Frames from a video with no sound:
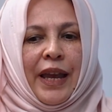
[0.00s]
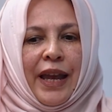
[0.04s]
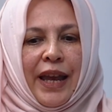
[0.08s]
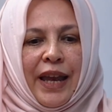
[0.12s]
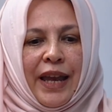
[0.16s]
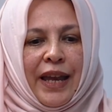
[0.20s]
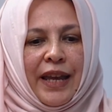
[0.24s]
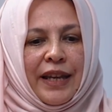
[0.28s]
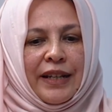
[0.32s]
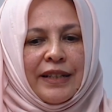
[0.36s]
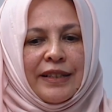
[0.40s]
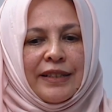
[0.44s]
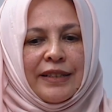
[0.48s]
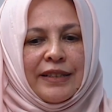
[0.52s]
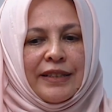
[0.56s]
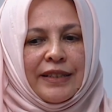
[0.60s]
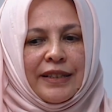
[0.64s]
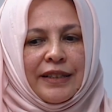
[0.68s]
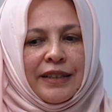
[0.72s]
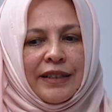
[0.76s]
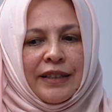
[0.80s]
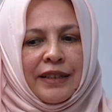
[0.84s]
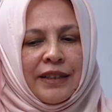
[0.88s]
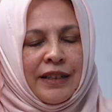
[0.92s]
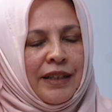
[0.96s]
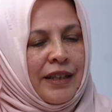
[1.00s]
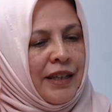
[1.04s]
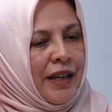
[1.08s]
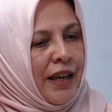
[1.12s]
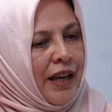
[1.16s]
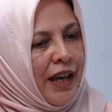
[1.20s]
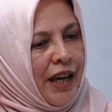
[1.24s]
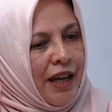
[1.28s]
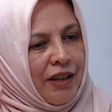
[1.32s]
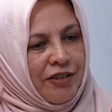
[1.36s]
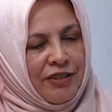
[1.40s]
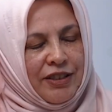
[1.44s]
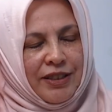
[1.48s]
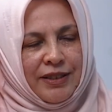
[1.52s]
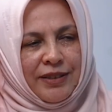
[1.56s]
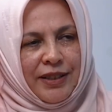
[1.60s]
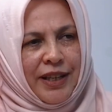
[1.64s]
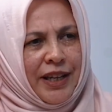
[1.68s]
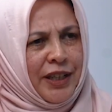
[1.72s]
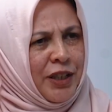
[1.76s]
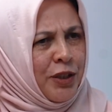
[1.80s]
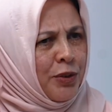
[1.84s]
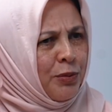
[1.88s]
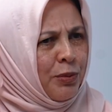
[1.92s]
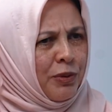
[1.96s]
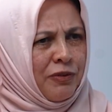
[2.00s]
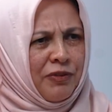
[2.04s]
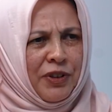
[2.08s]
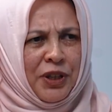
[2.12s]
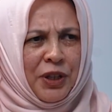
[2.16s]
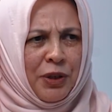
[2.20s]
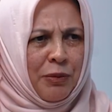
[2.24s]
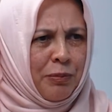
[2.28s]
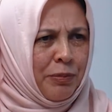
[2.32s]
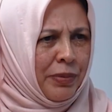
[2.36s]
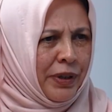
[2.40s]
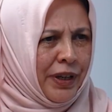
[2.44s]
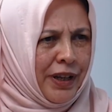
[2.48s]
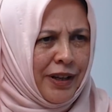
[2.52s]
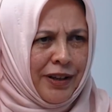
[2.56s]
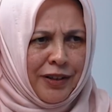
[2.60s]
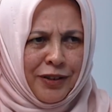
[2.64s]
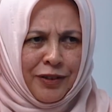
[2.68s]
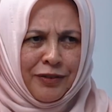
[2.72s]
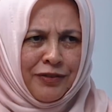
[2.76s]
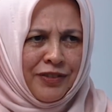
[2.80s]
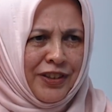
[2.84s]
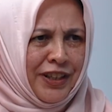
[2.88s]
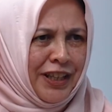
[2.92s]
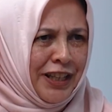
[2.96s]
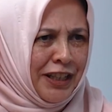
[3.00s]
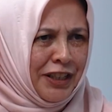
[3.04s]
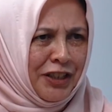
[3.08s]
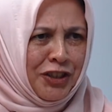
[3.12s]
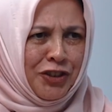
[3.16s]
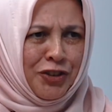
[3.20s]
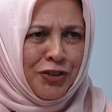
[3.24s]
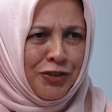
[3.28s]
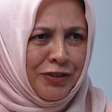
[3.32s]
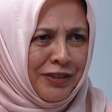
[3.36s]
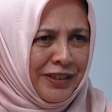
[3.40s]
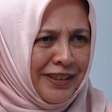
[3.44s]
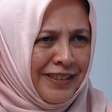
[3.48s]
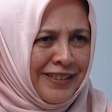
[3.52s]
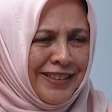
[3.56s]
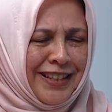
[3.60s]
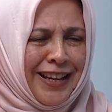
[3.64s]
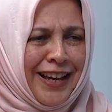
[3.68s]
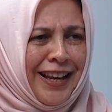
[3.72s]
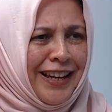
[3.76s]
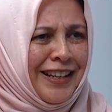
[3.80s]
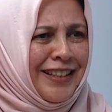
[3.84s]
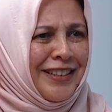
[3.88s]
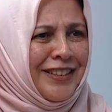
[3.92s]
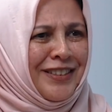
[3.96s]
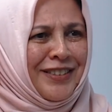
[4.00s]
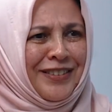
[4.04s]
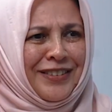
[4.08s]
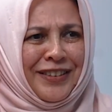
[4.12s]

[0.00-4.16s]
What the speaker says: and our designers were very proud of their initial designs,